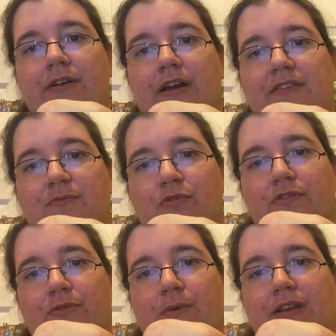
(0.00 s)
I got some more
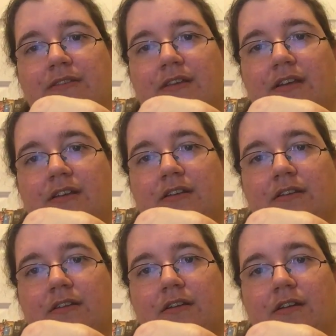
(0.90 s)
of the red
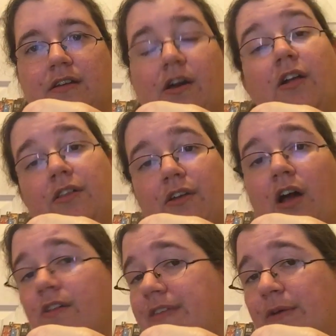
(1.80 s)
done. All
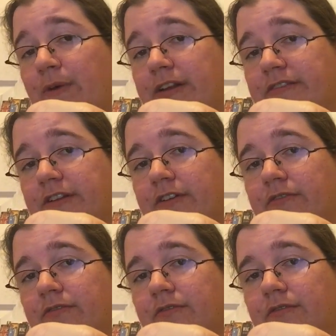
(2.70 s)
of that red is new
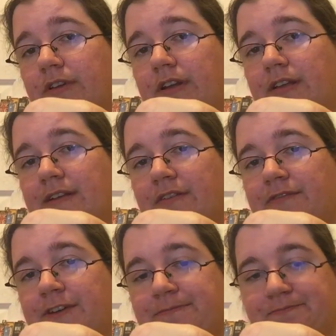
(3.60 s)
in his
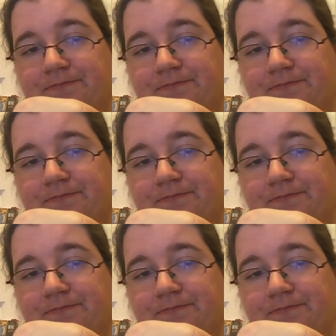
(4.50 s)
outfit.